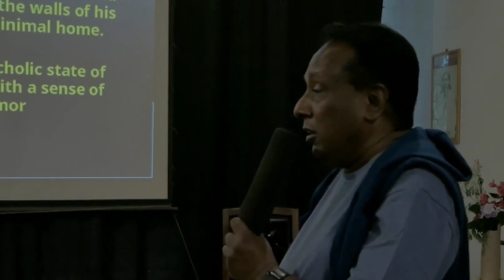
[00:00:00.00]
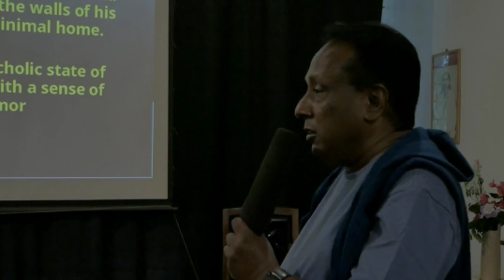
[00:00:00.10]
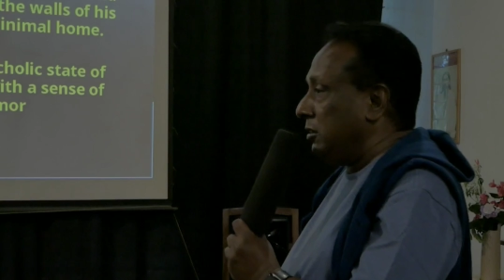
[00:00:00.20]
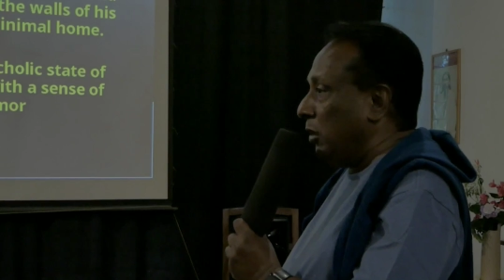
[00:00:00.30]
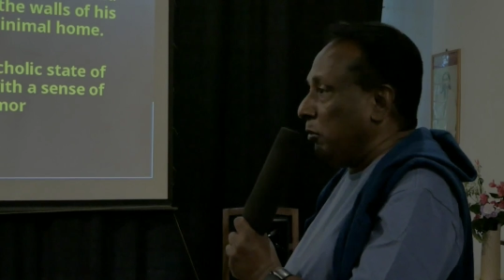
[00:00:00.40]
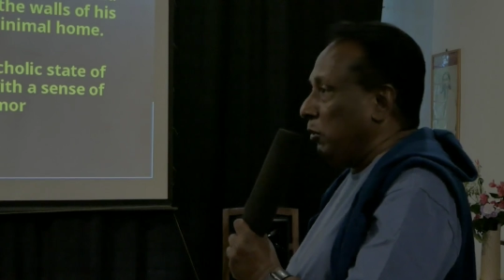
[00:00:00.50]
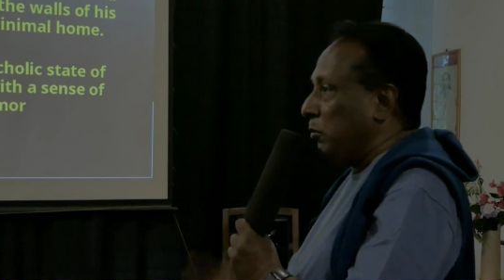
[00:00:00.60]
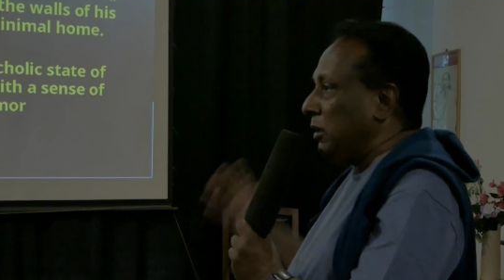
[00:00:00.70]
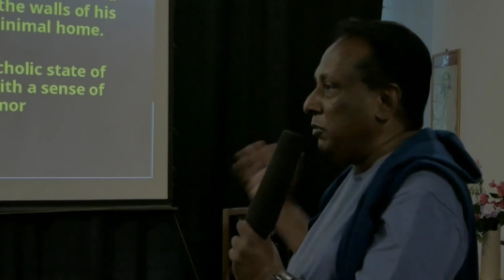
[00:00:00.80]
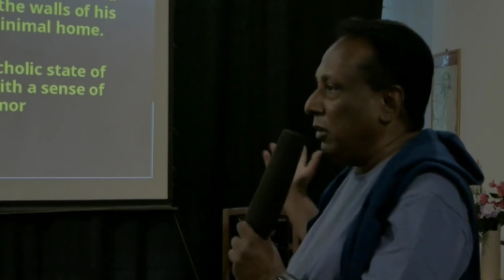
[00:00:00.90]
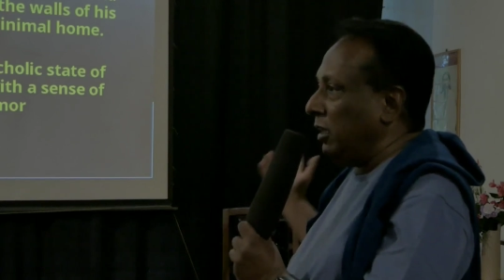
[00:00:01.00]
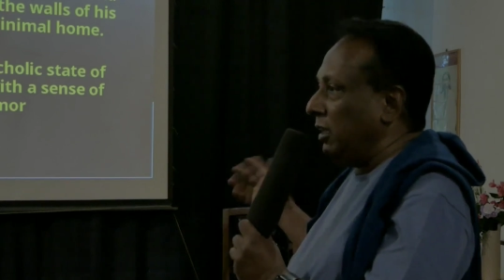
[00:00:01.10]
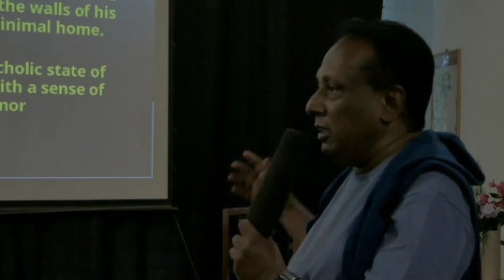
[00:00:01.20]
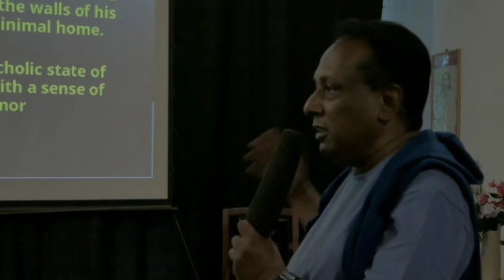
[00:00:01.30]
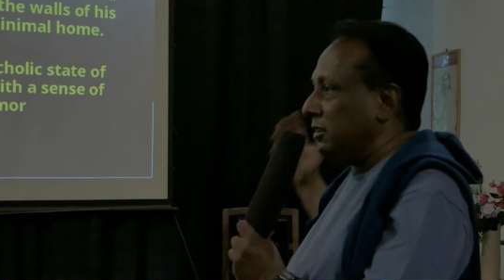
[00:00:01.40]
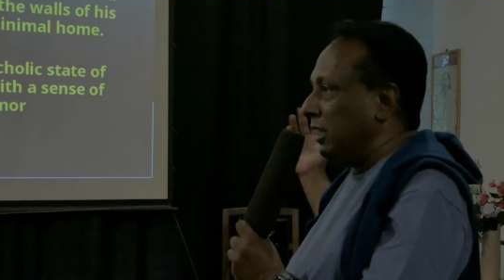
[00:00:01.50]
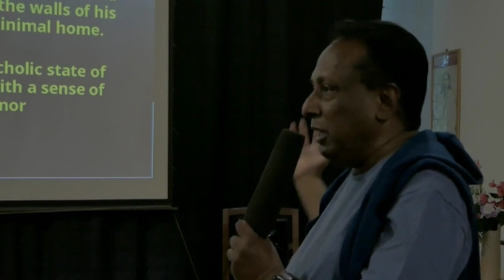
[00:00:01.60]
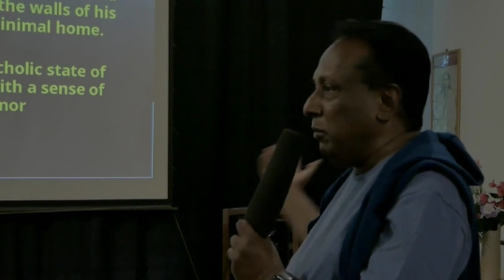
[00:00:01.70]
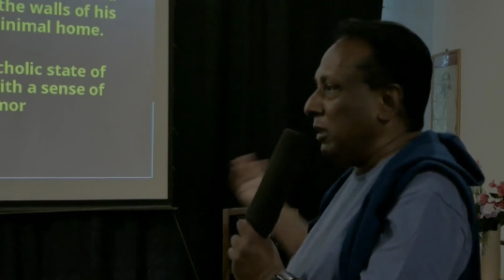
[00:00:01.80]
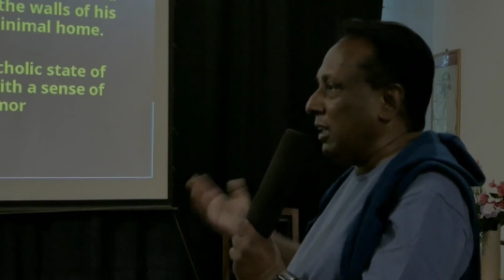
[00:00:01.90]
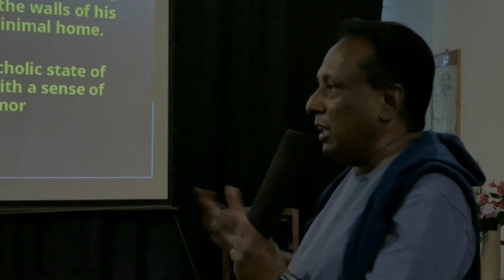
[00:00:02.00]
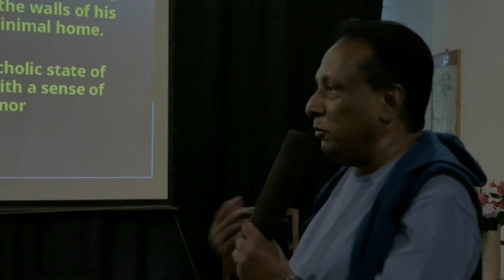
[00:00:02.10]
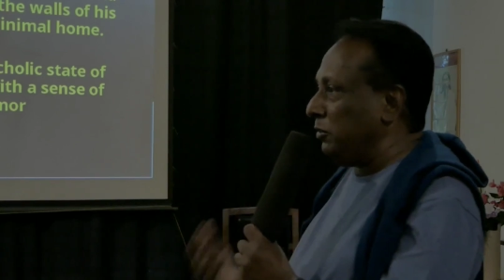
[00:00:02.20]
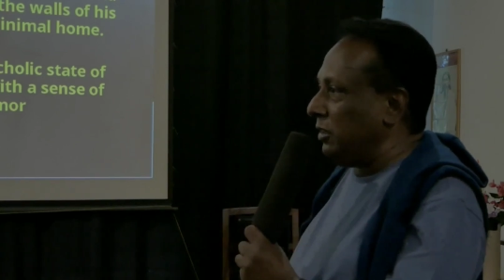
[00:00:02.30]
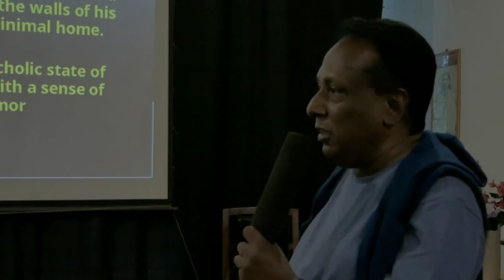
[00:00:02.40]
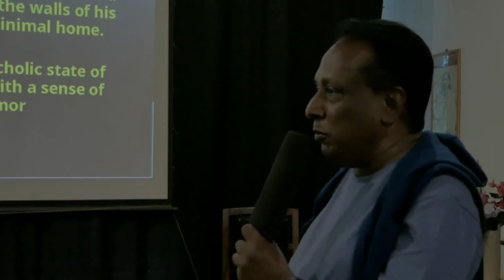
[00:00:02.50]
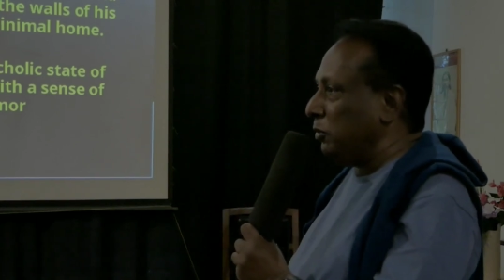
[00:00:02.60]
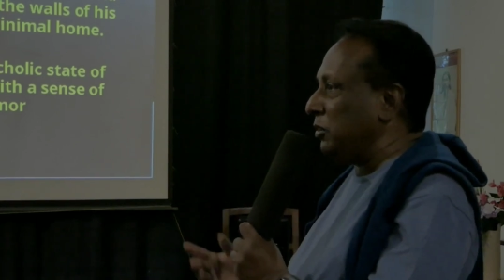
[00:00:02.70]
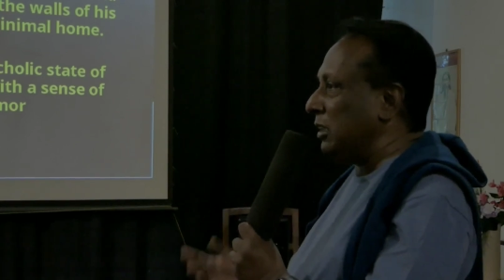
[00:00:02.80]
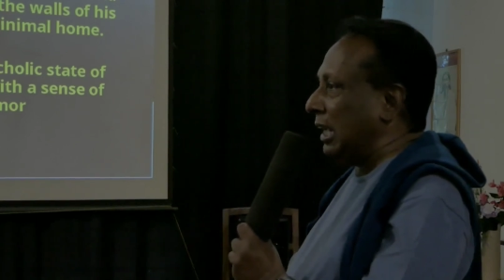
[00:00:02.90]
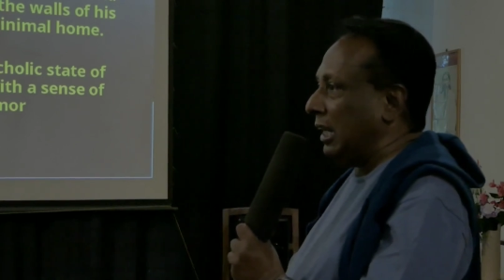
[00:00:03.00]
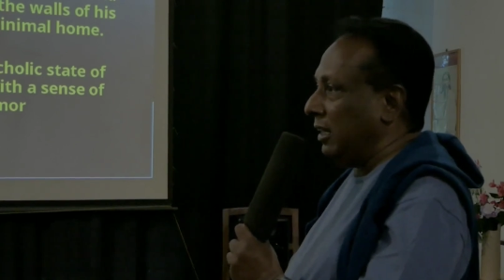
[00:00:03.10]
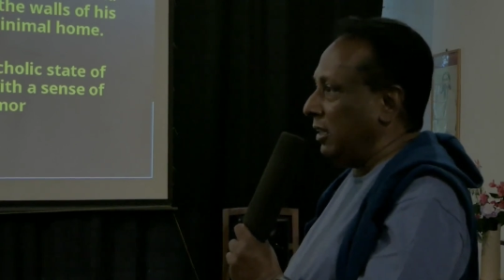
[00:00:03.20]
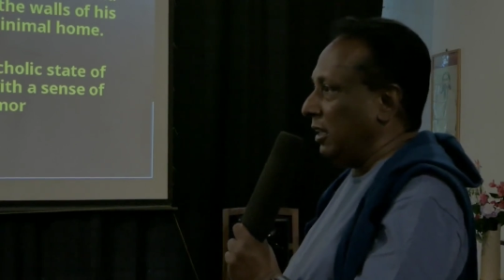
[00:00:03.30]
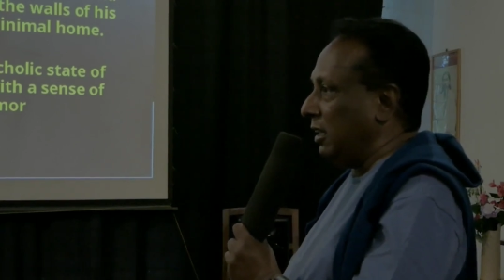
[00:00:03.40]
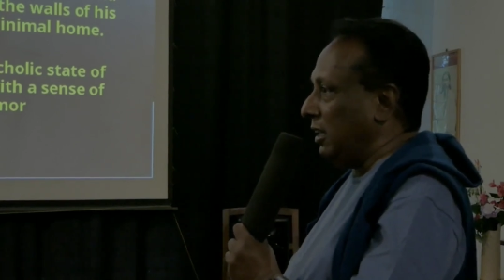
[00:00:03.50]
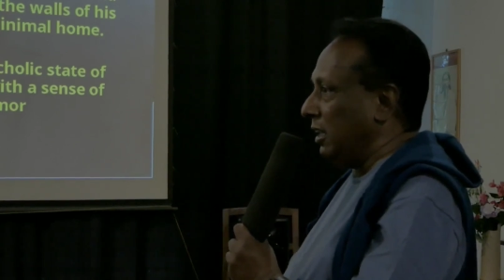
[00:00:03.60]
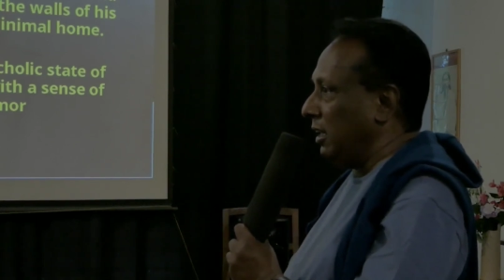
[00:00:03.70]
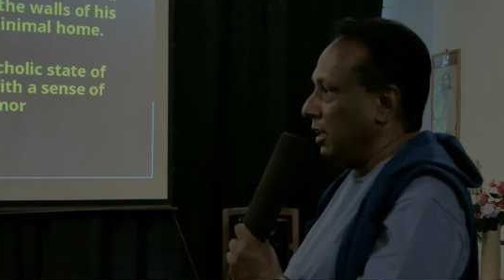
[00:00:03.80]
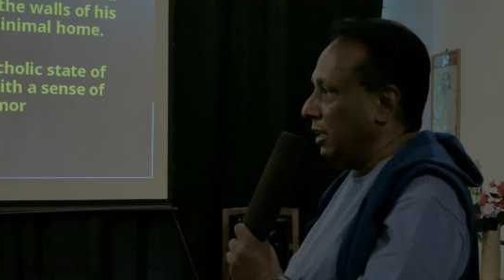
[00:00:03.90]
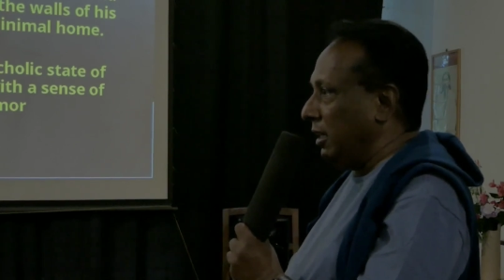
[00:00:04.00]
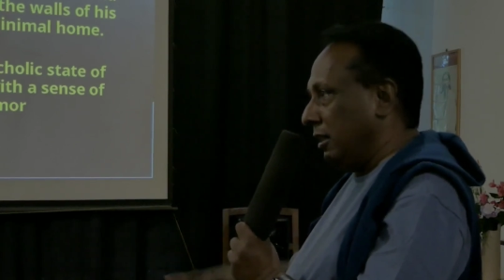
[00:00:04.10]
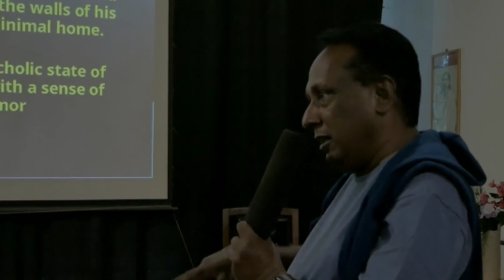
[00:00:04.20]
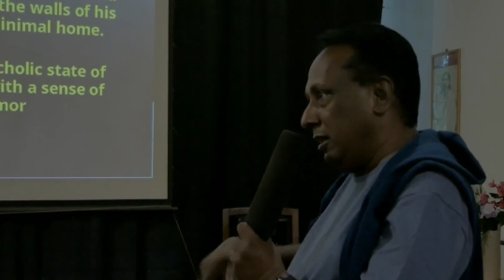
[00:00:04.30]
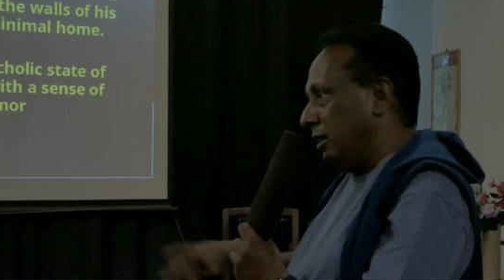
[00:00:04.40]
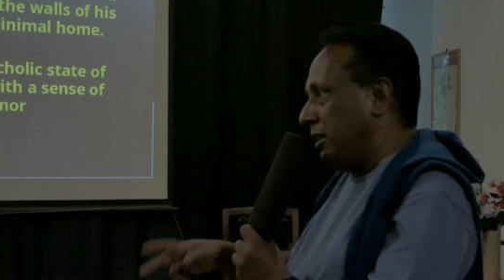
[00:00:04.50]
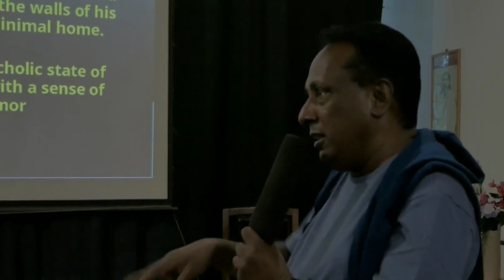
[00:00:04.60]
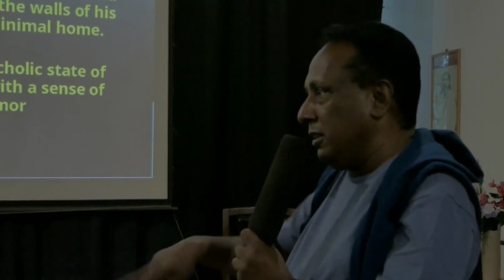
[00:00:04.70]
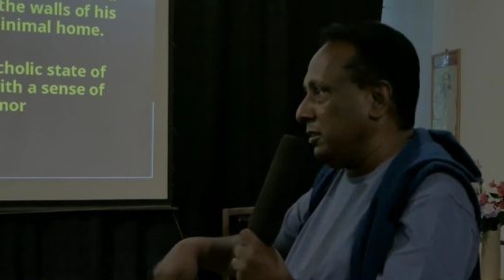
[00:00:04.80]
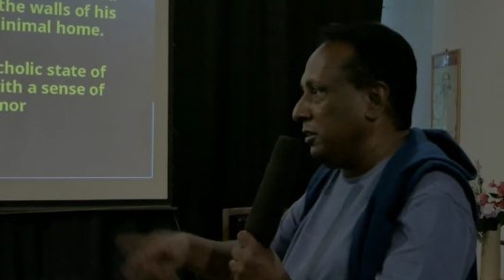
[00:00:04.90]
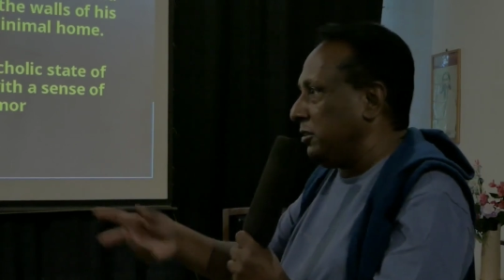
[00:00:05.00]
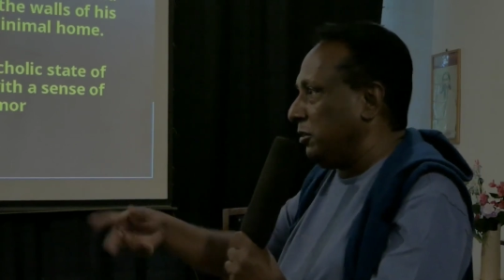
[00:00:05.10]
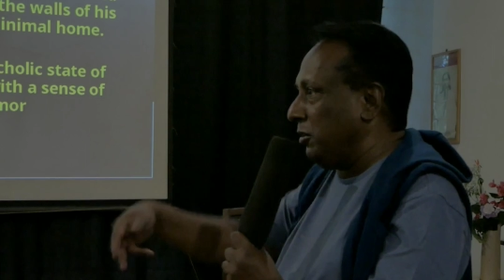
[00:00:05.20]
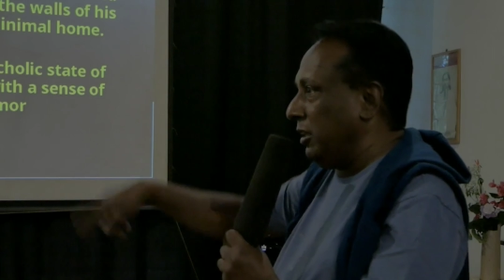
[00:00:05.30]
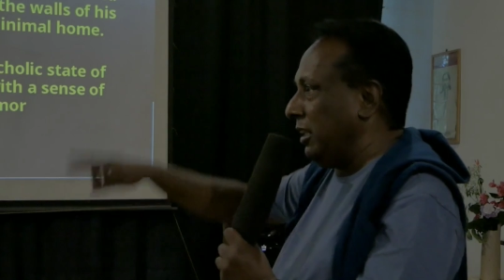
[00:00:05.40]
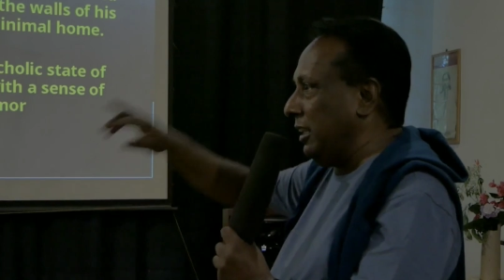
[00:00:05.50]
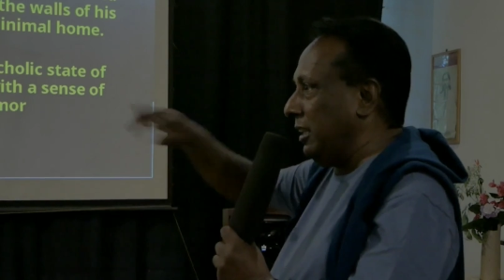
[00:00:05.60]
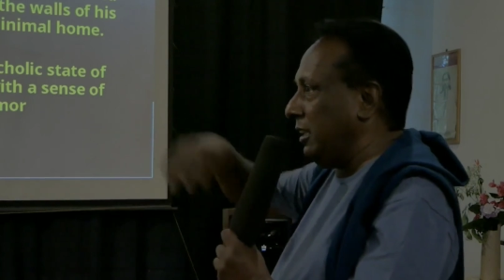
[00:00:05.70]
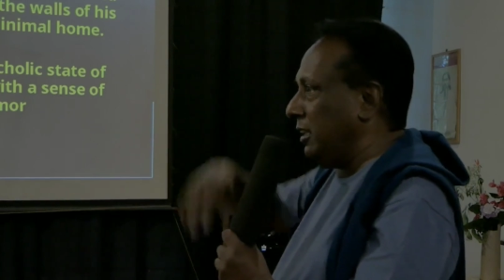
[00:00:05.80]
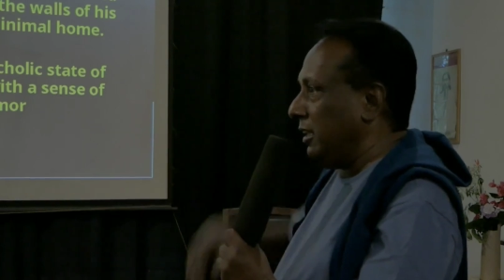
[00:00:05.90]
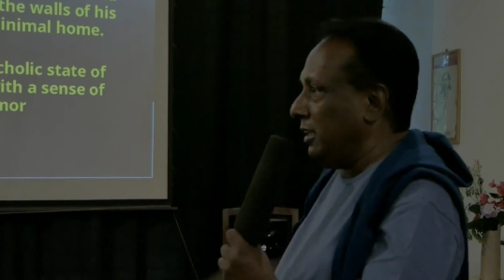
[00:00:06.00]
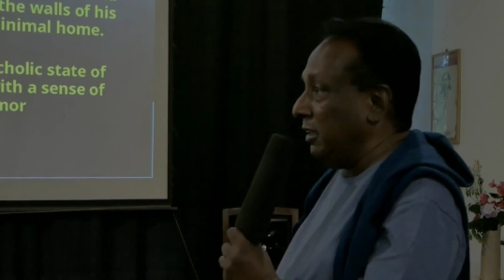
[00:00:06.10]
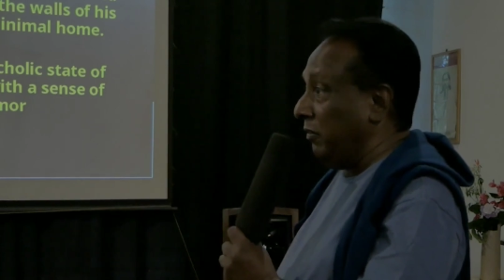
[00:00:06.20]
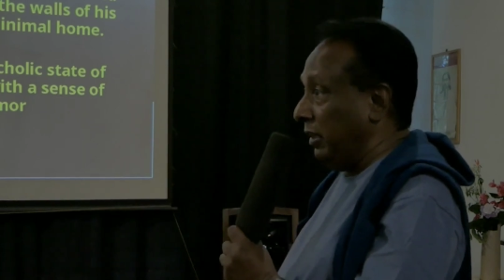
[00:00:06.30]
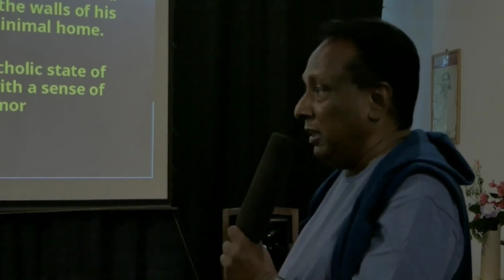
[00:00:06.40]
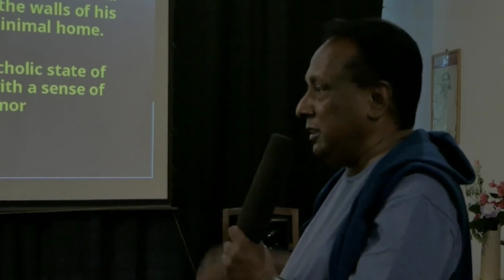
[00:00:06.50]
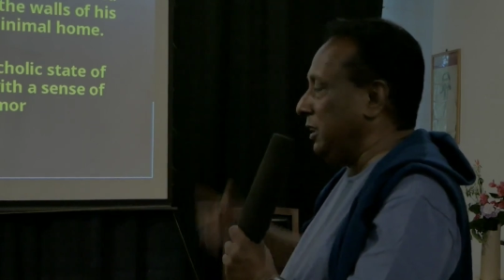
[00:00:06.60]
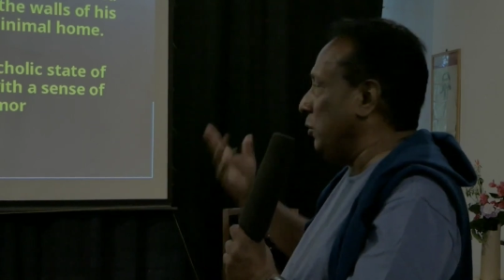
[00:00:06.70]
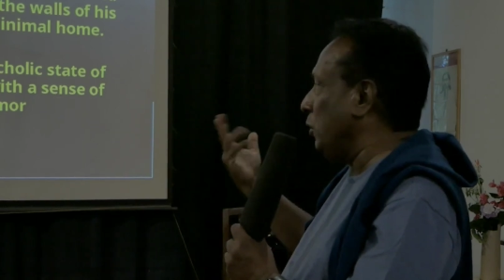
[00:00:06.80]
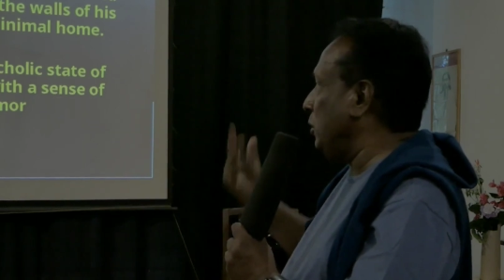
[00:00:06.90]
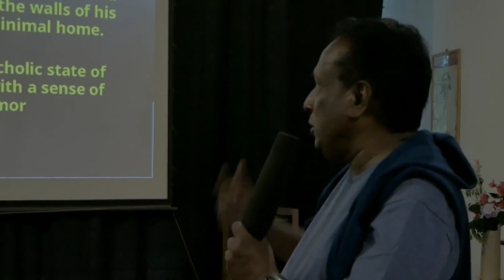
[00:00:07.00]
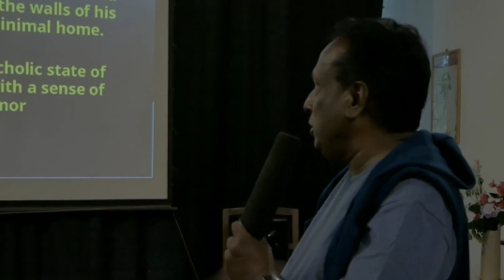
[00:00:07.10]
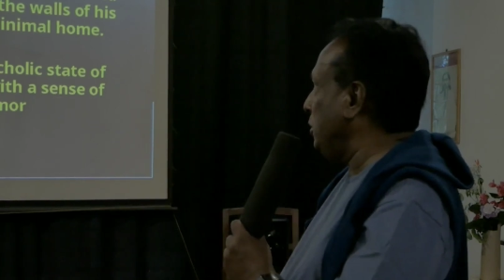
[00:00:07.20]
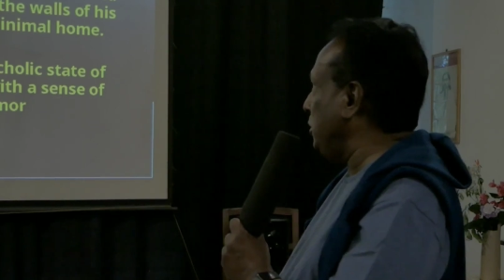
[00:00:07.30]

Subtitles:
Somehow, but finally this neighbor comes, the opposite character, takes the story the way she wanted to